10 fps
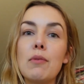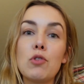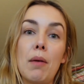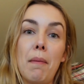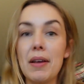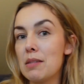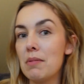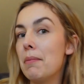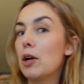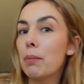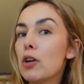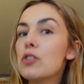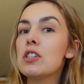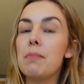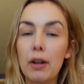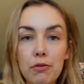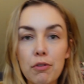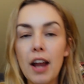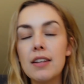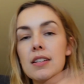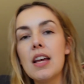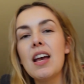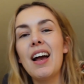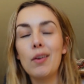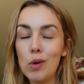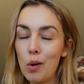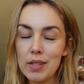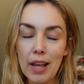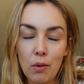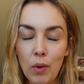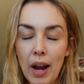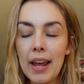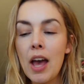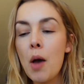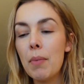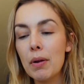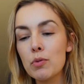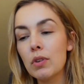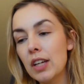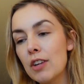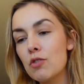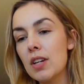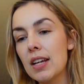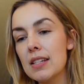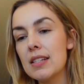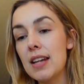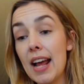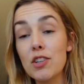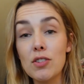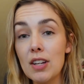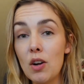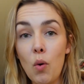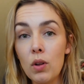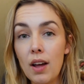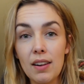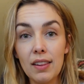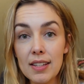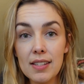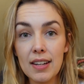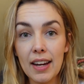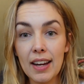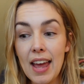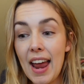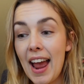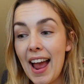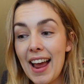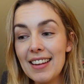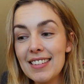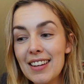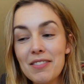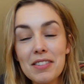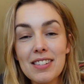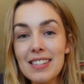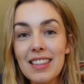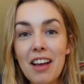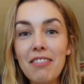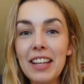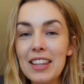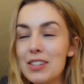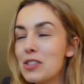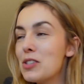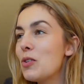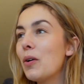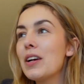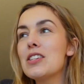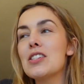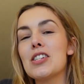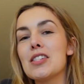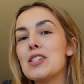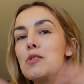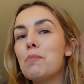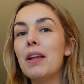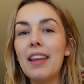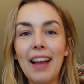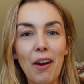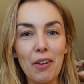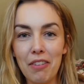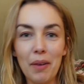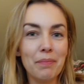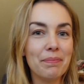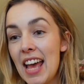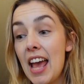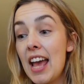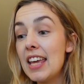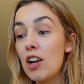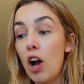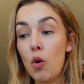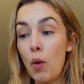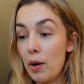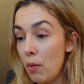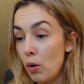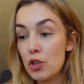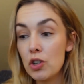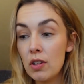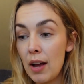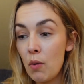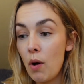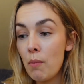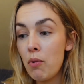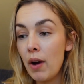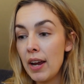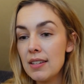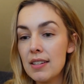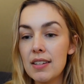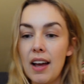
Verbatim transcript: I'm trying my best to be a better person, better friend. I don't always get it right, but it was really interesting because today I just did a whole lot of listening and it was just lovely. The stories just spilling out of him. He got quite emotional at one point.